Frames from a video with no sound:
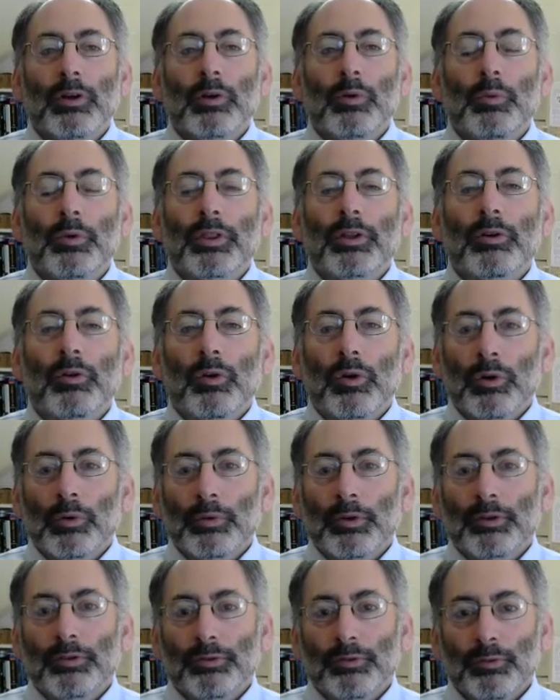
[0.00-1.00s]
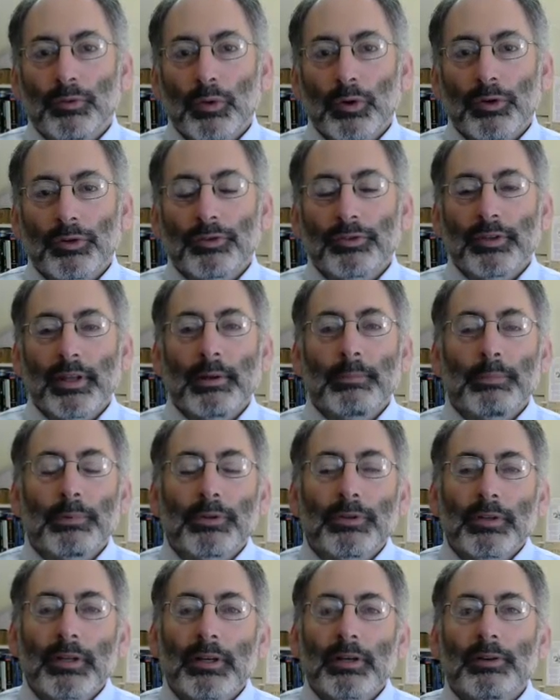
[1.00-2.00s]
when they're always forced, and
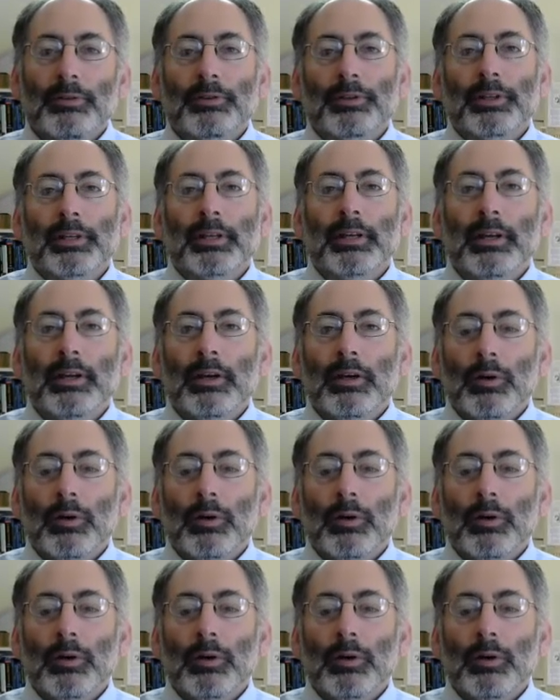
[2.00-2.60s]
particularly